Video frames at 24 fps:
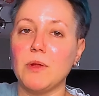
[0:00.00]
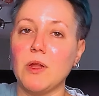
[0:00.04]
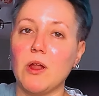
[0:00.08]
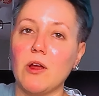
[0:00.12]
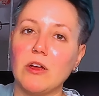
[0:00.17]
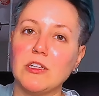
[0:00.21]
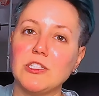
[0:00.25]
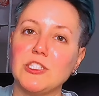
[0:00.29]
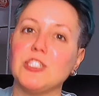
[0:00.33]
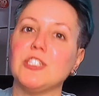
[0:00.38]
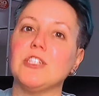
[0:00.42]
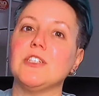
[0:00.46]

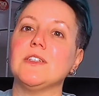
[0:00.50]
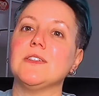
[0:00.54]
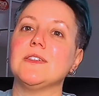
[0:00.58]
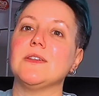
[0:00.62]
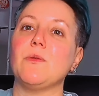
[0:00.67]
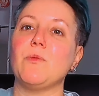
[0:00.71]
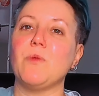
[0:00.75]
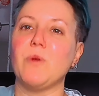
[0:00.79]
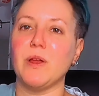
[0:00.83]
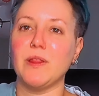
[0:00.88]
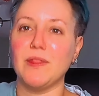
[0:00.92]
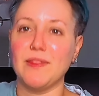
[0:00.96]
launches
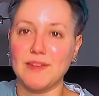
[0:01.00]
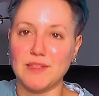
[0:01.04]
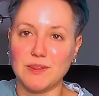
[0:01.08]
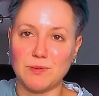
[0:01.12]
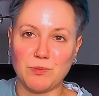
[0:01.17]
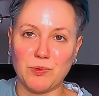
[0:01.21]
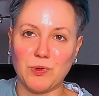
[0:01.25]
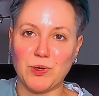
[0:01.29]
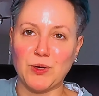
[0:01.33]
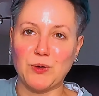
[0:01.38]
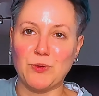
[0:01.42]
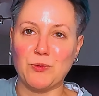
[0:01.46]
and when this
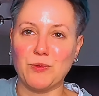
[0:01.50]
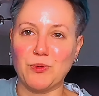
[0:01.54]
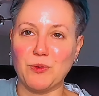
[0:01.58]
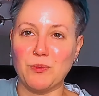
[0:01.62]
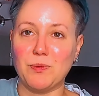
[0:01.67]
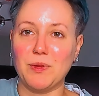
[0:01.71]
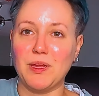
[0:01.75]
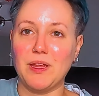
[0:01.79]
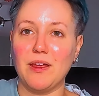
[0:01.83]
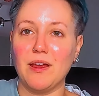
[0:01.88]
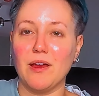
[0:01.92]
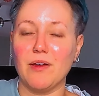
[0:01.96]
print will
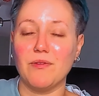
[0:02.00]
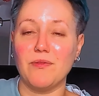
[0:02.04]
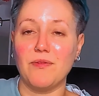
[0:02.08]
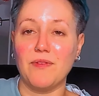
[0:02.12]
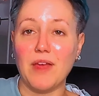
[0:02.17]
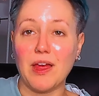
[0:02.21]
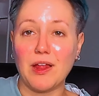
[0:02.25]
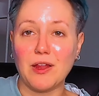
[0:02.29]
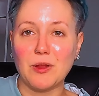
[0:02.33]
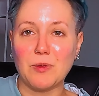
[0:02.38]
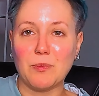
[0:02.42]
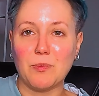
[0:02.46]
be
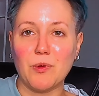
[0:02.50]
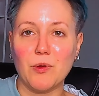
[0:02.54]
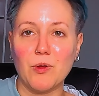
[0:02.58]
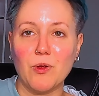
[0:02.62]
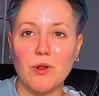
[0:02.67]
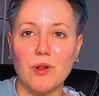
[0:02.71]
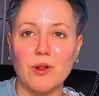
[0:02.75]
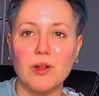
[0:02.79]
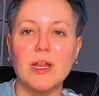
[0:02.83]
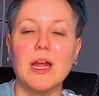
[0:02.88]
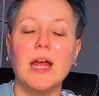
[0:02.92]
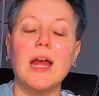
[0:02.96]

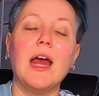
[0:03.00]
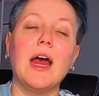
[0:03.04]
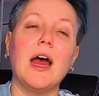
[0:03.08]
available.